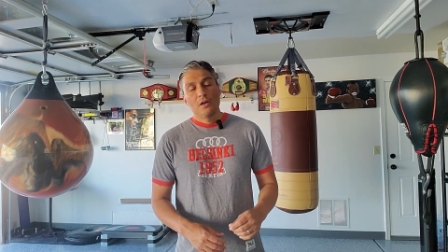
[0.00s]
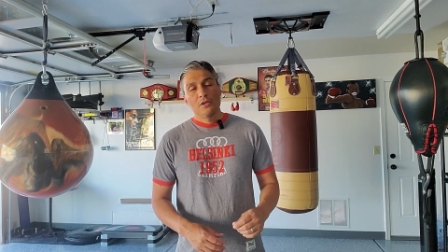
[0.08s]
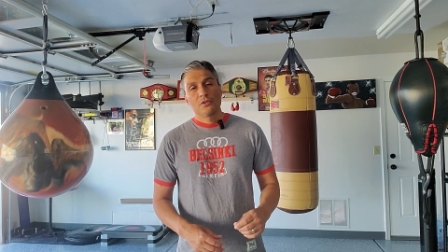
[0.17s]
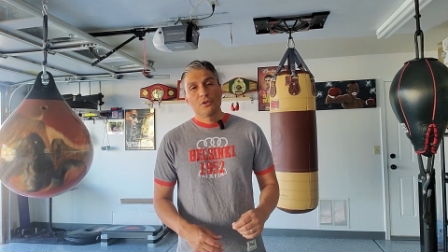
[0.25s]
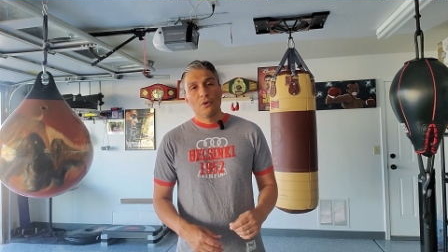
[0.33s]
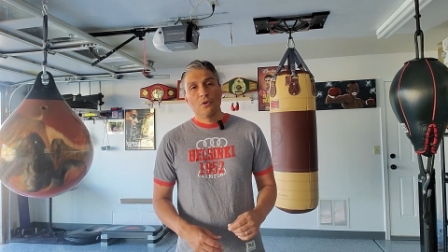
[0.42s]

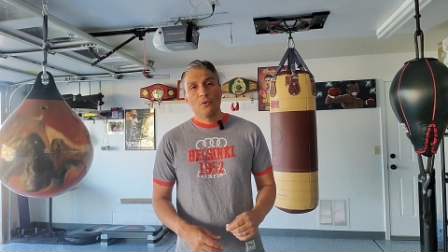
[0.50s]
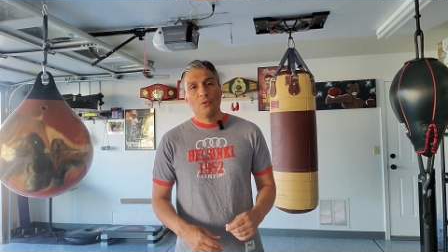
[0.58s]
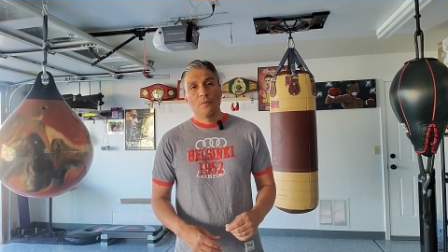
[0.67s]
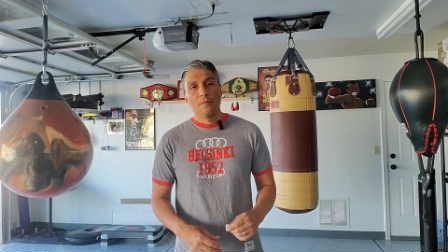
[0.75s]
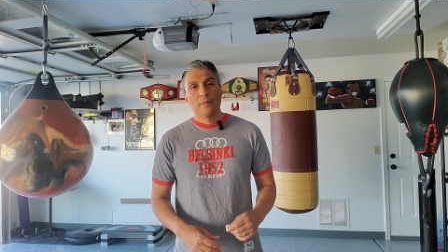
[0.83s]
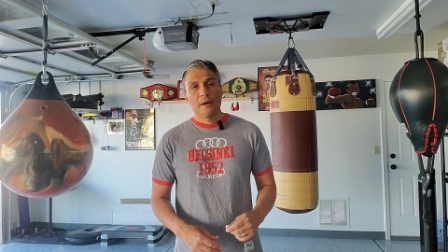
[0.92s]
So
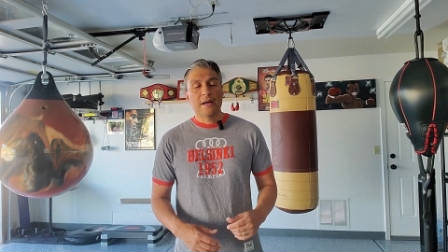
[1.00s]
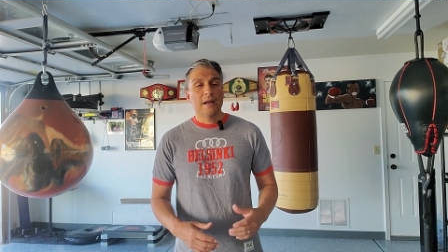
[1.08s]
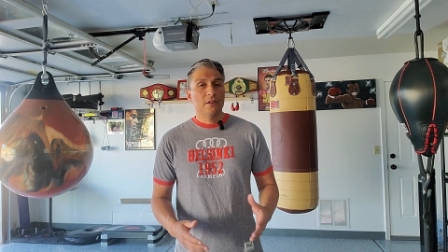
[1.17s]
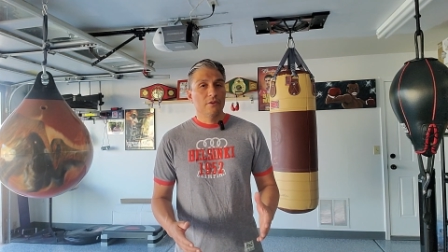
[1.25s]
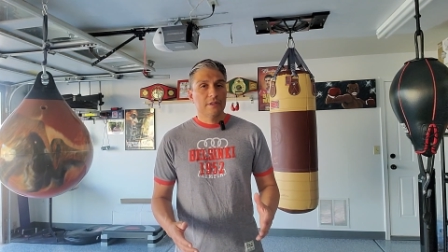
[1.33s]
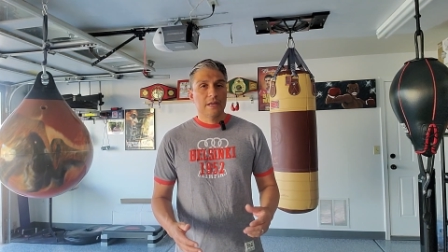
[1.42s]
I
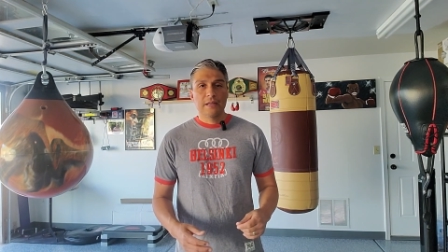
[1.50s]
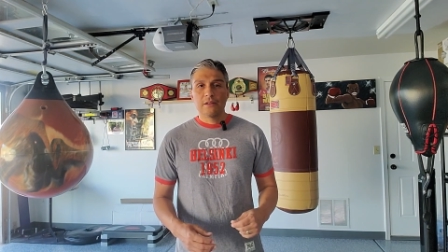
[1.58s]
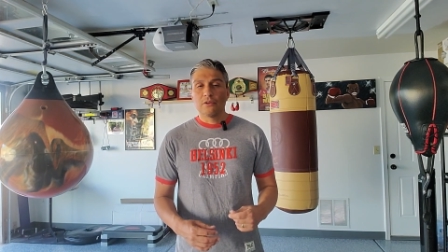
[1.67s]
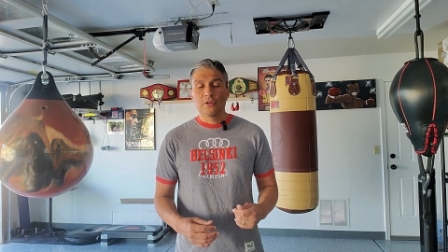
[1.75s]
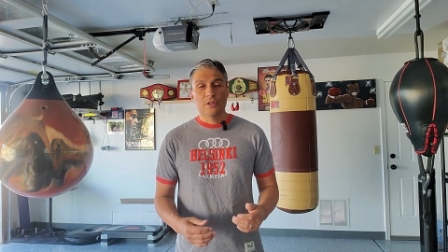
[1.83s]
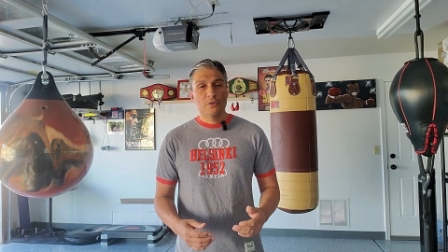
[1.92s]
kind of looked at
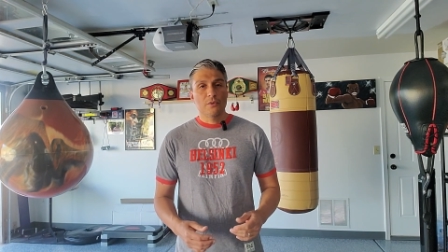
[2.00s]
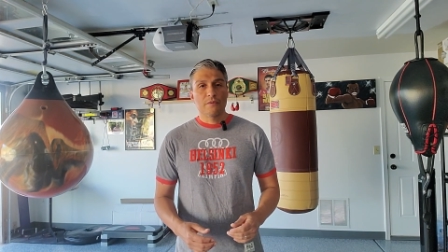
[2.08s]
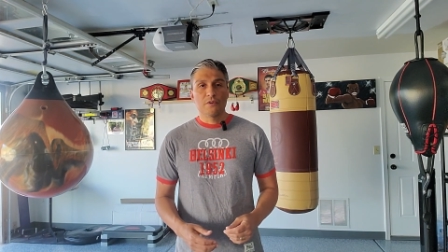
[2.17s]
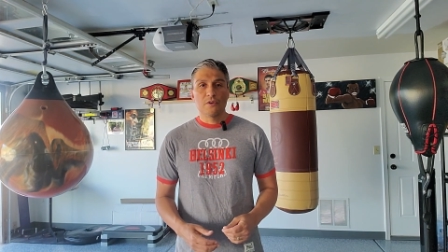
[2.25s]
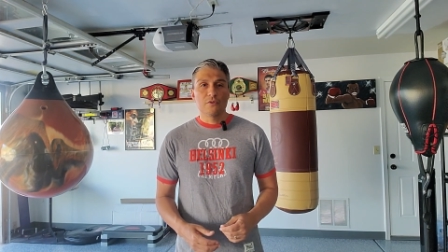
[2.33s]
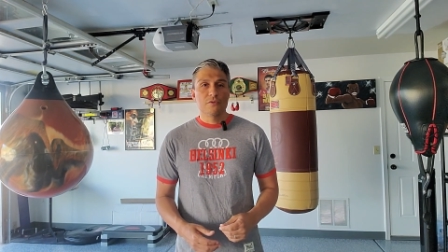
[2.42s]
it, looked at the
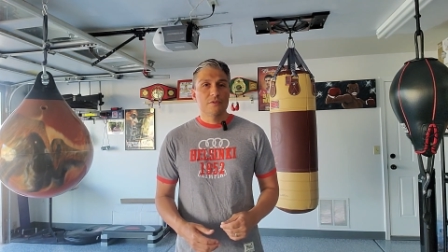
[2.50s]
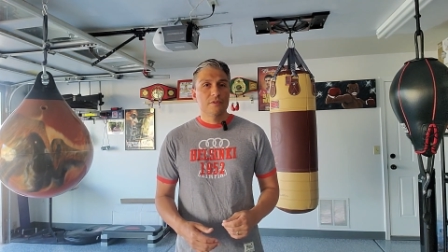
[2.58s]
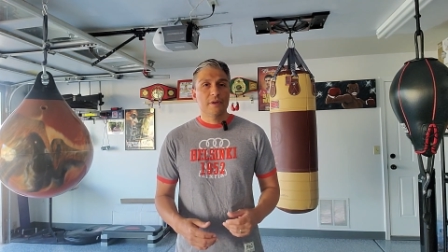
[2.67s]
reviews.